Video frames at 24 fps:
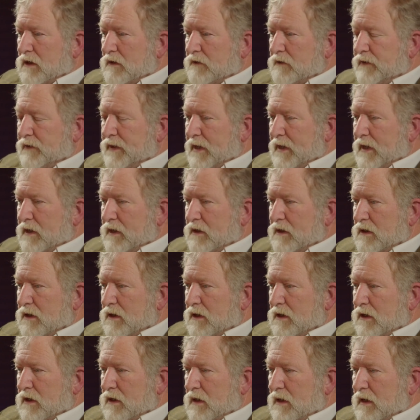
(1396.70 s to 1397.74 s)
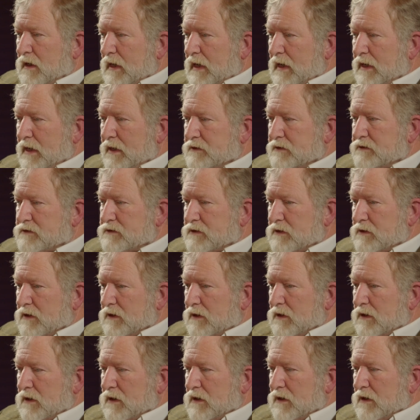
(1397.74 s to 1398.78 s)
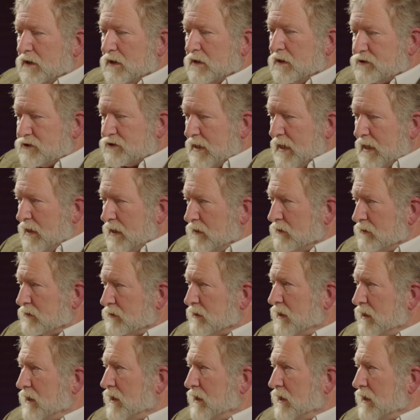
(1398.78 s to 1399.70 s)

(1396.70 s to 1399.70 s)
that as a child